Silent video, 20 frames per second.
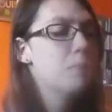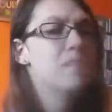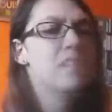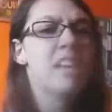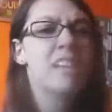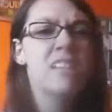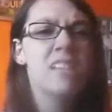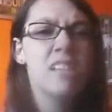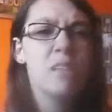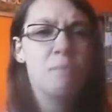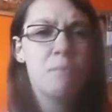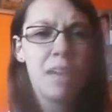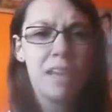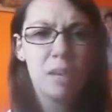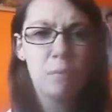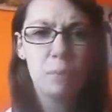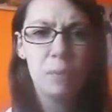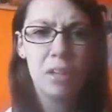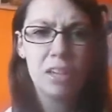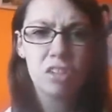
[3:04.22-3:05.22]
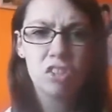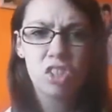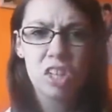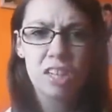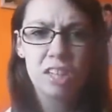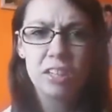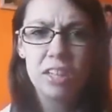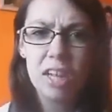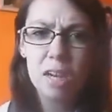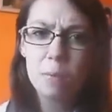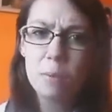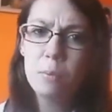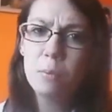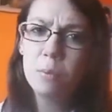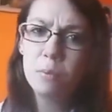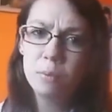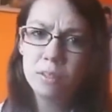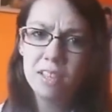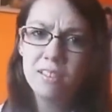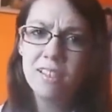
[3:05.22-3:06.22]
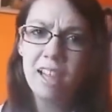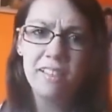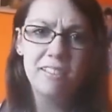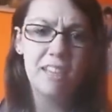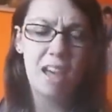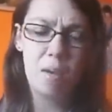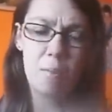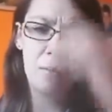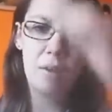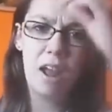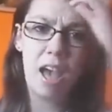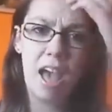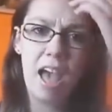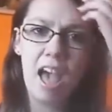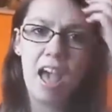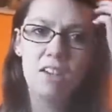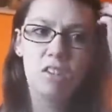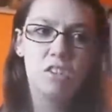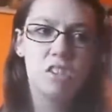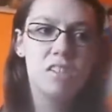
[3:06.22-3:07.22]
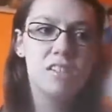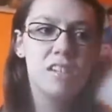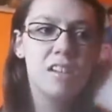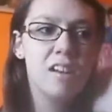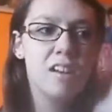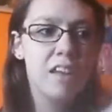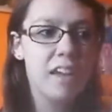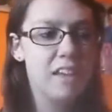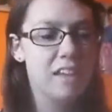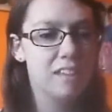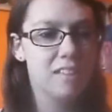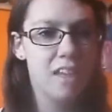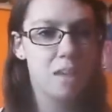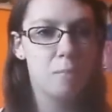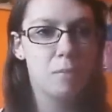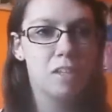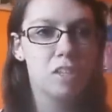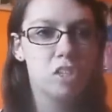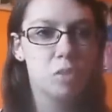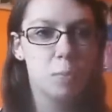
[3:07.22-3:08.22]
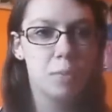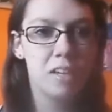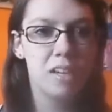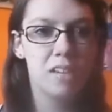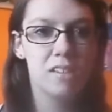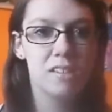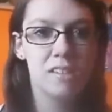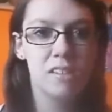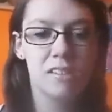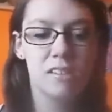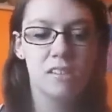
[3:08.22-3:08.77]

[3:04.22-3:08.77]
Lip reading: Besides the Mega Plush, a lot of people really like that, but I actually didn't like it that much, because